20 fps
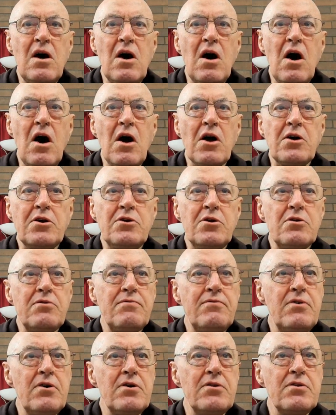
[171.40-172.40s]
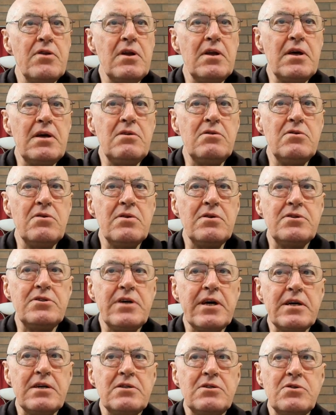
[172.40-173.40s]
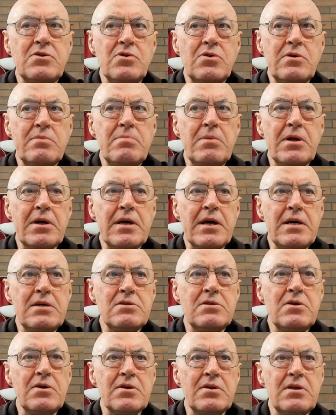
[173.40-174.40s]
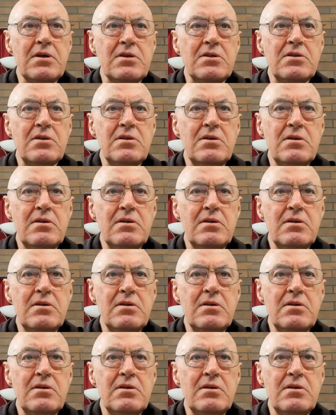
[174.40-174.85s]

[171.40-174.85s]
I cannot find the link to the second story, but it goes like this.